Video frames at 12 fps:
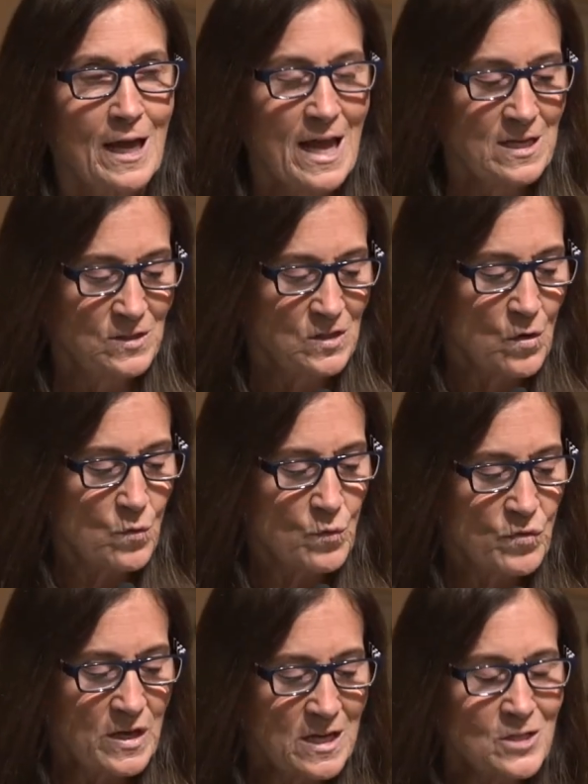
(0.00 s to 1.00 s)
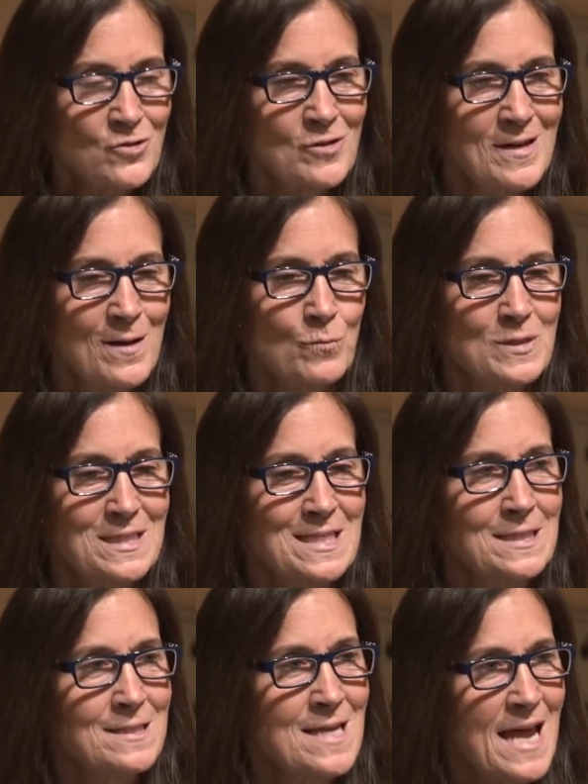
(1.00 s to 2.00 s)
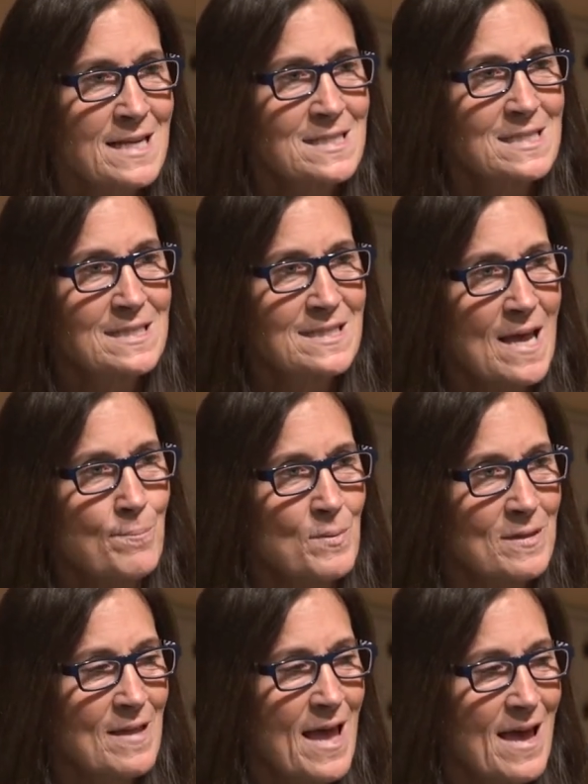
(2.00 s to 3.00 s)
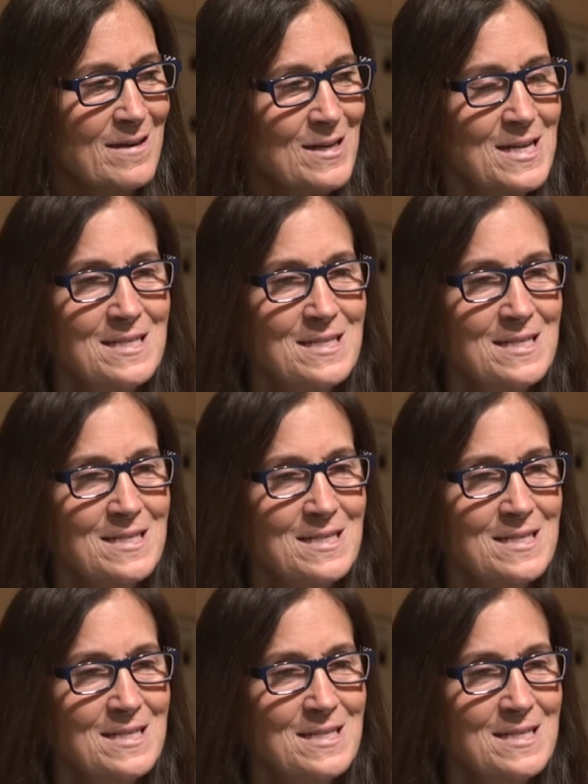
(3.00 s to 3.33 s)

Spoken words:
And so the internet was the next step in that,